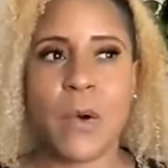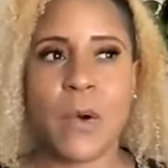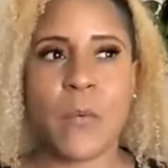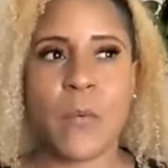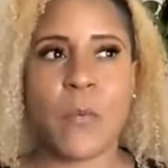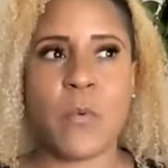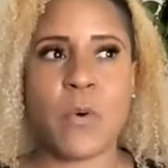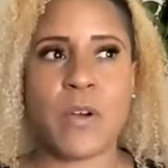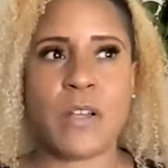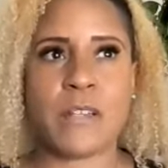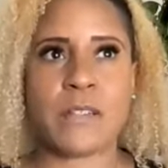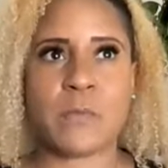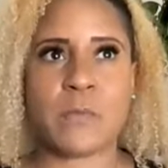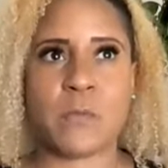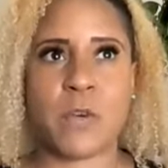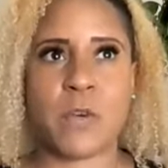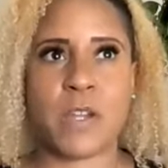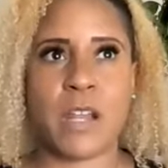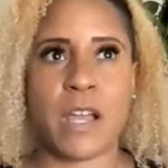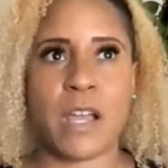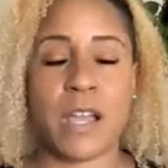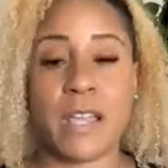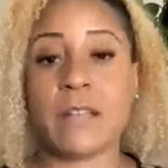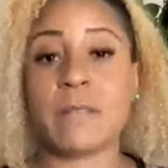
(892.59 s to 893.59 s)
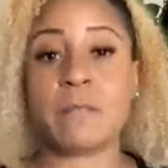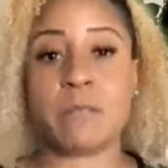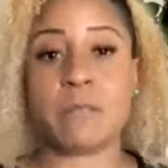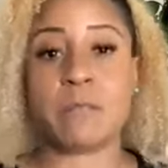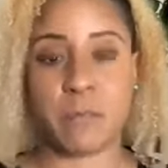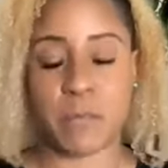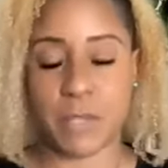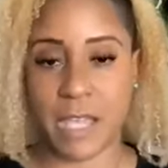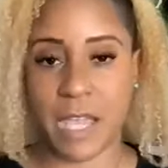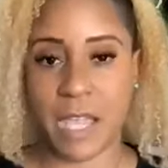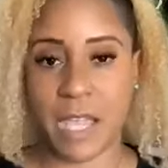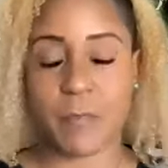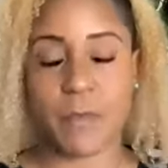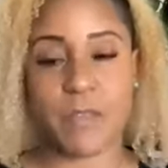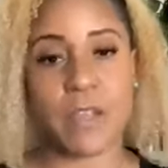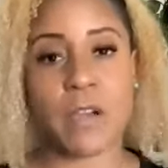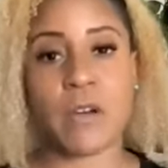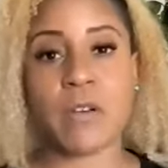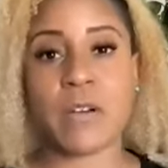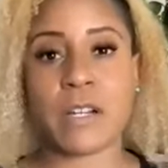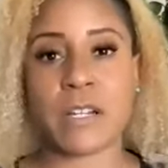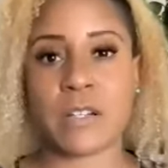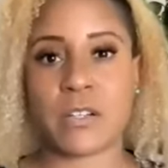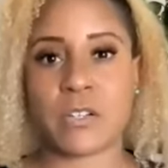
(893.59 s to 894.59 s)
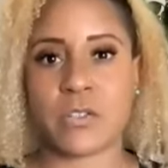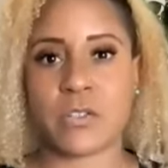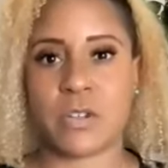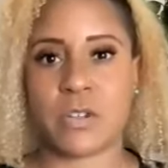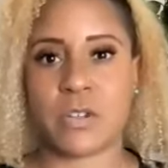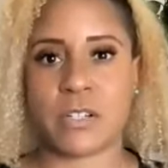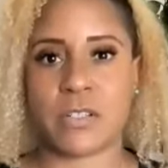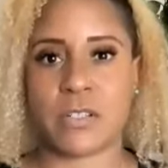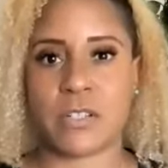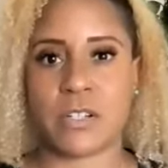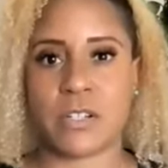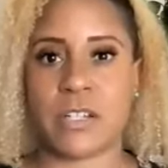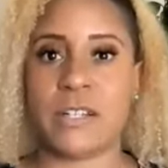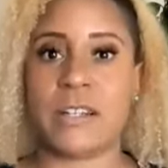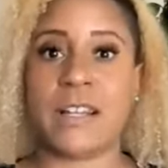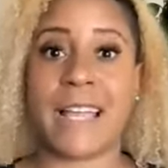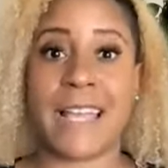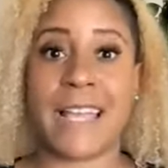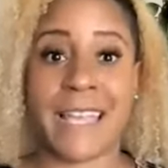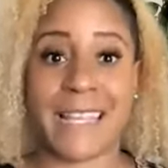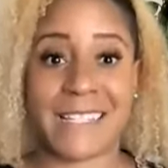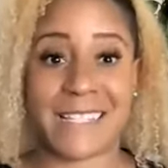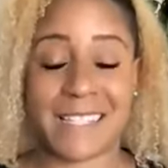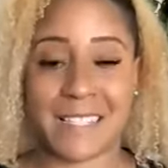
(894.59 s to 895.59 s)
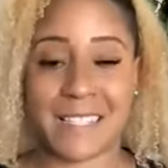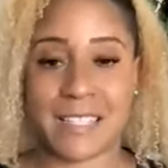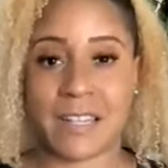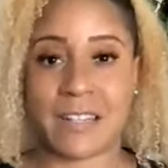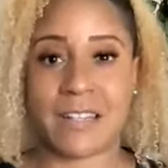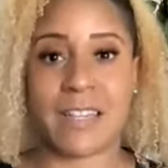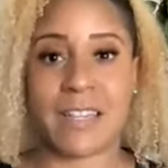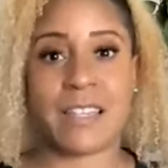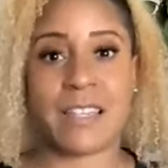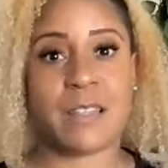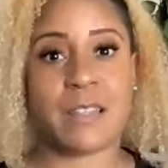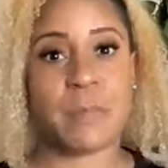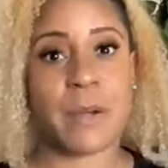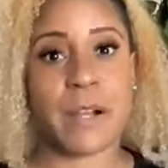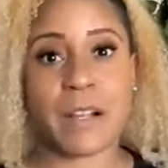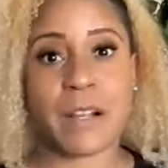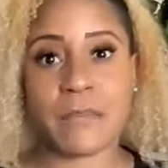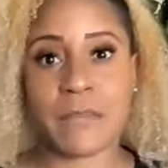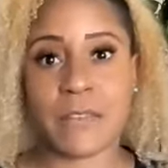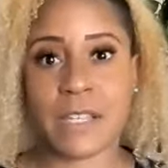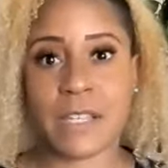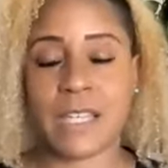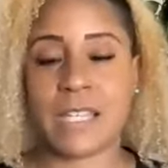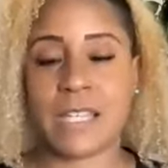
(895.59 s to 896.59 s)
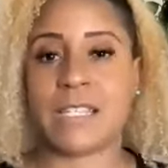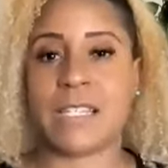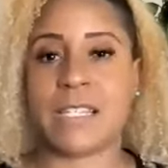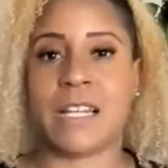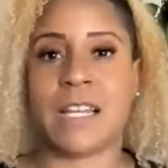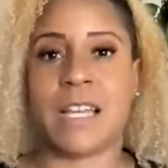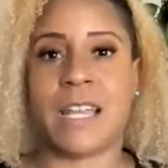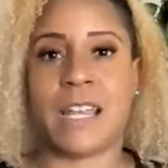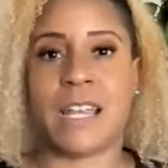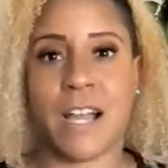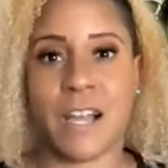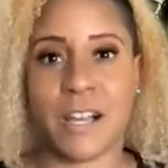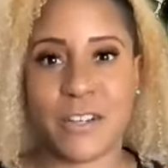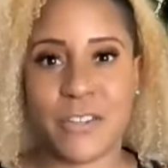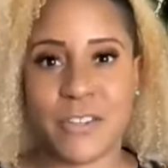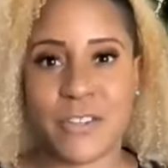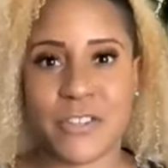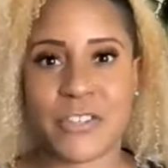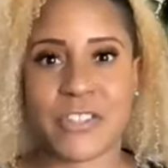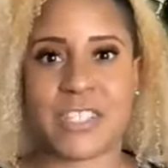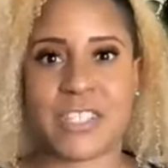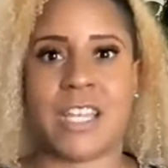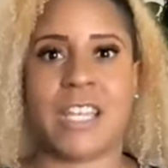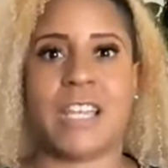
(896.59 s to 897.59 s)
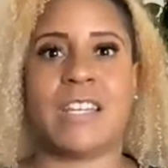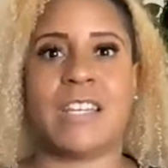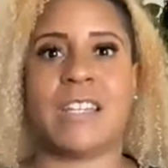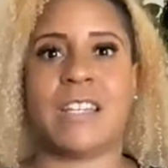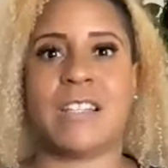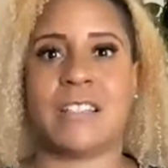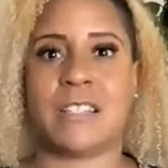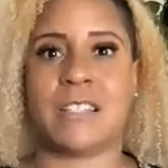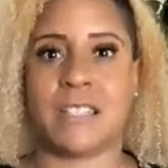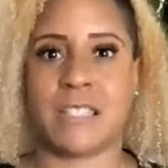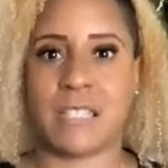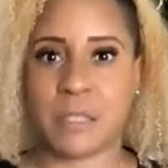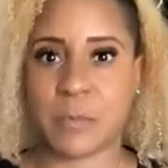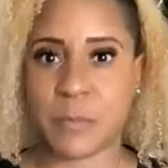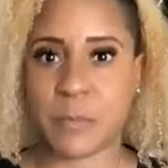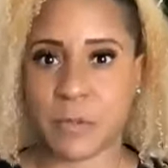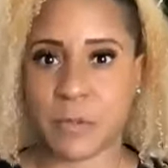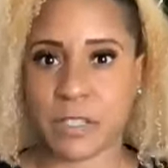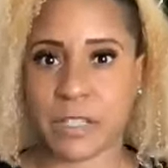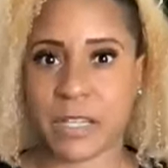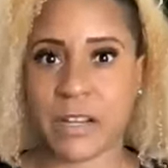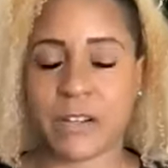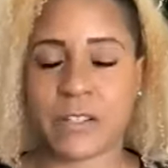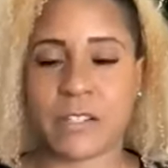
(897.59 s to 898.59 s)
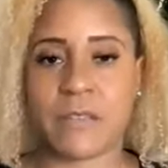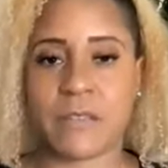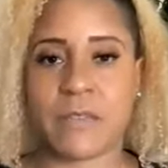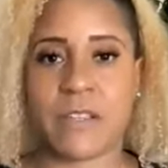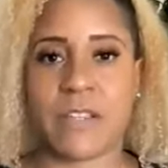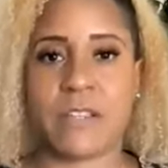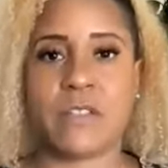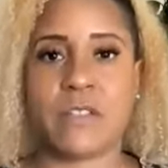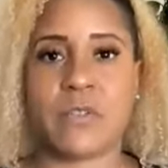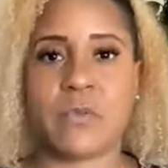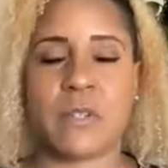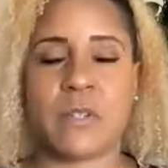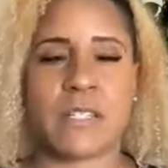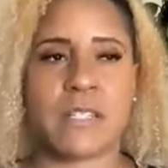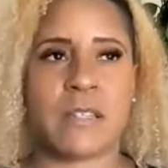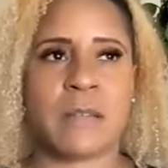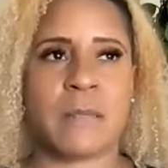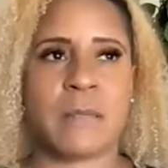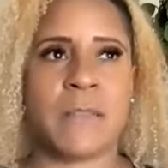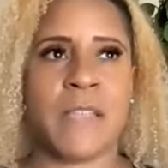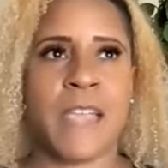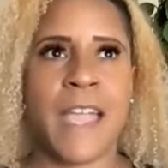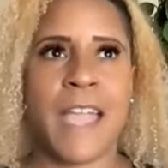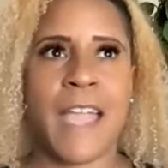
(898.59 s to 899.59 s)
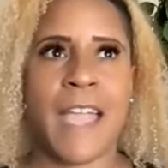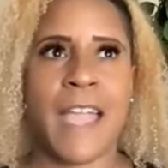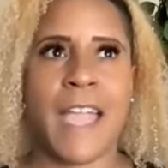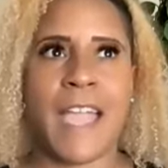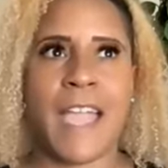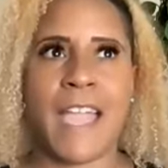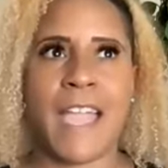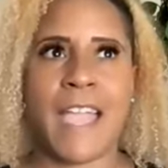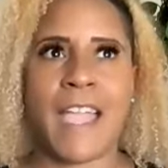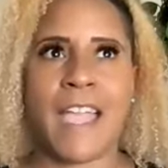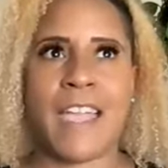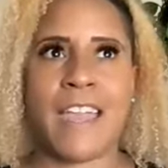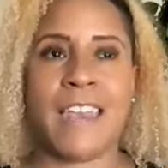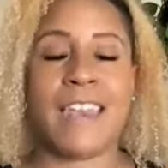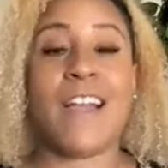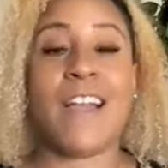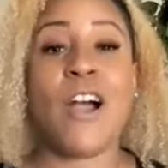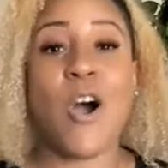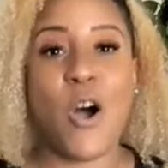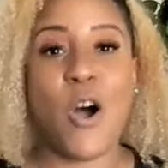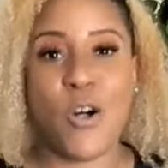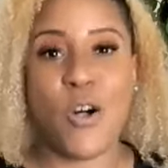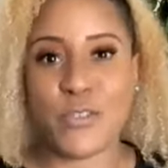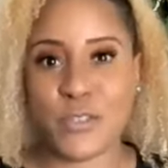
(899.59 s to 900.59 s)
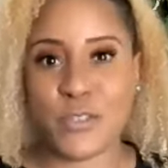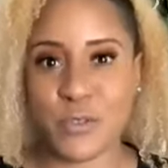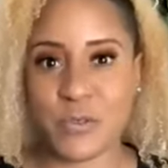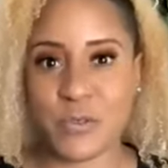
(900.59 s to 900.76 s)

was when I became a yoga instructor and studying the Bhagavad Gita and understanding the deeper layers of Hinduism, and also